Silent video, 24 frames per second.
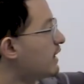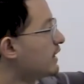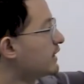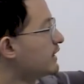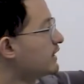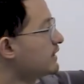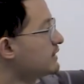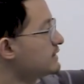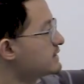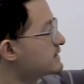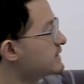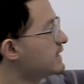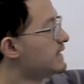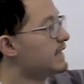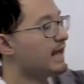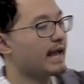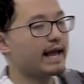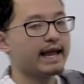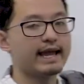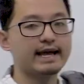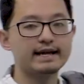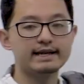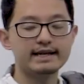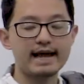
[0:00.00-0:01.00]
ions
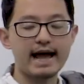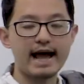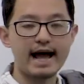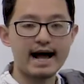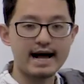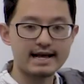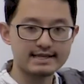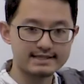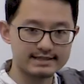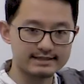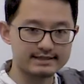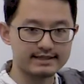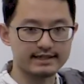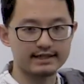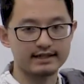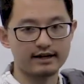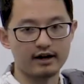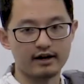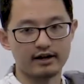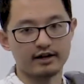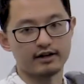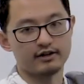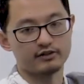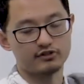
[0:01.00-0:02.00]
and acetate
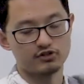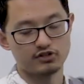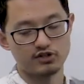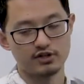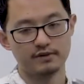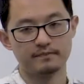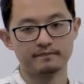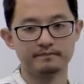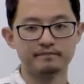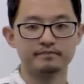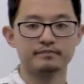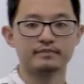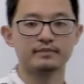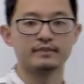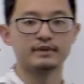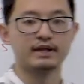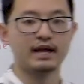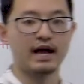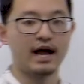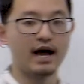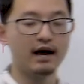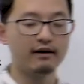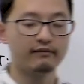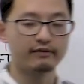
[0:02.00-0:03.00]
ions.
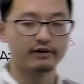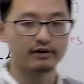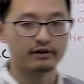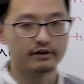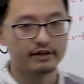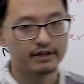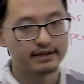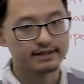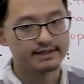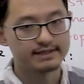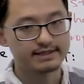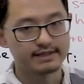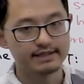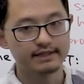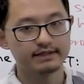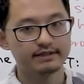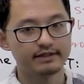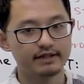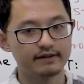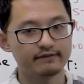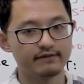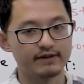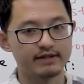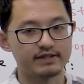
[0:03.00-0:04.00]
However, you can see a
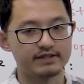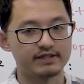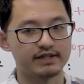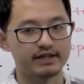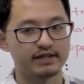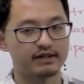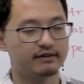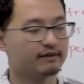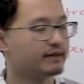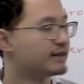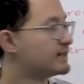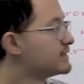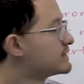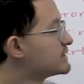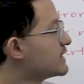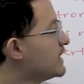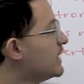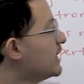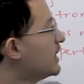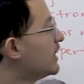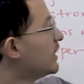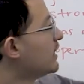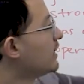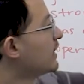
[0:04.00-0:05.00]
difference here is
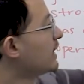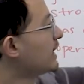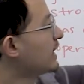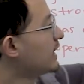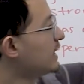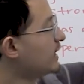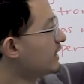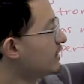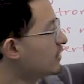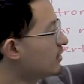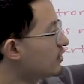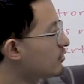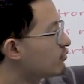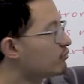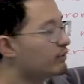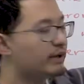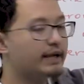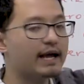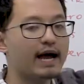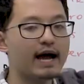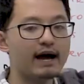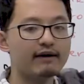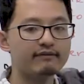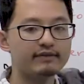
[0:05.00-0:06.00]
here
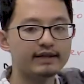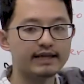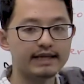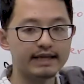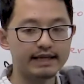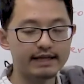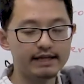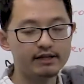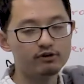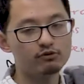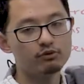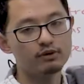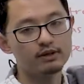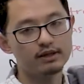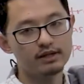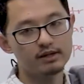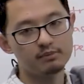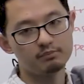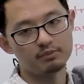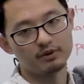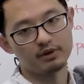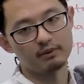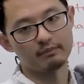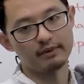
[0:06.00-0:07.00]
we have the
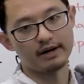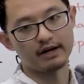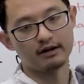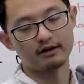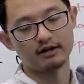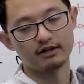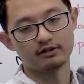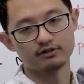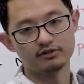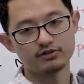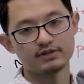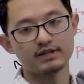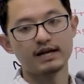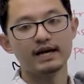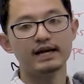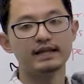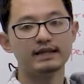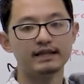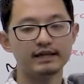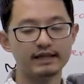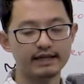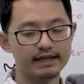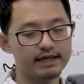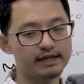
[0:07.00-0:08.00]
equilibrium arrows.
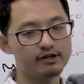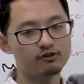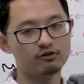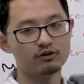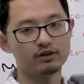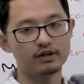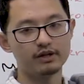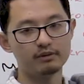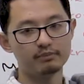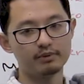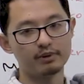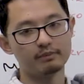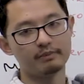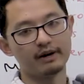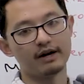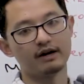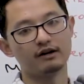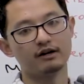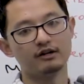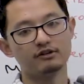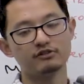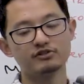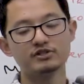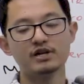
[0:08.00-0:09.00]
The equilibrium
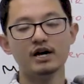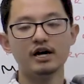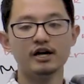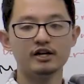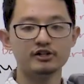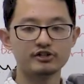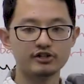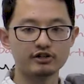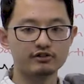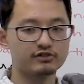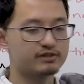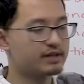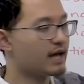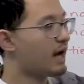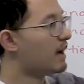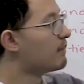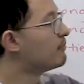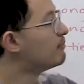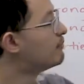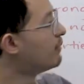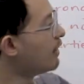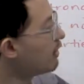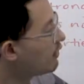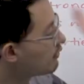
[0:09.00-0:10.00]
arrows shows
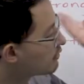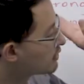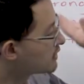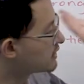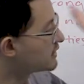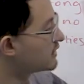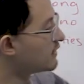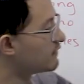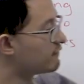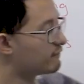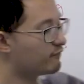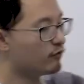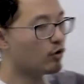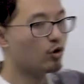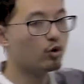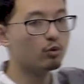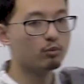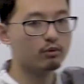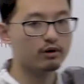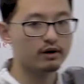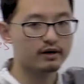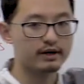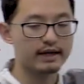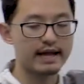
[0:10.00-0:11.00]
that both the
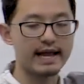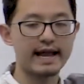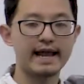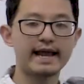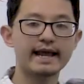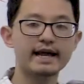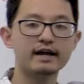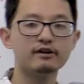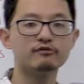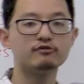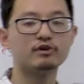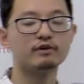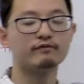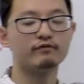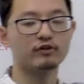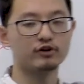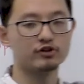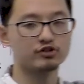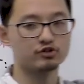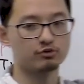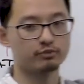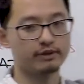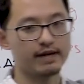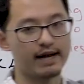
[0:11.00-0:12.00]
forward and
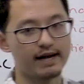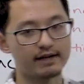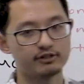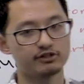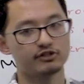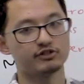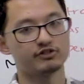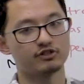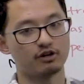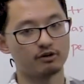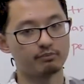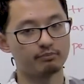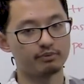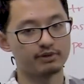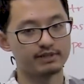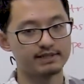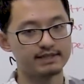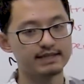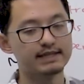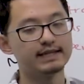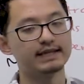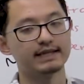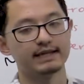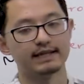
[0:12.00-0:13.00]
reverse reactions are
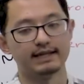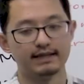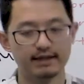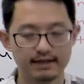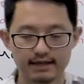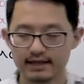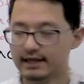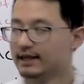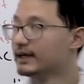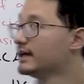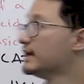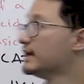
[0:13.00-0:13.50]
proceeding,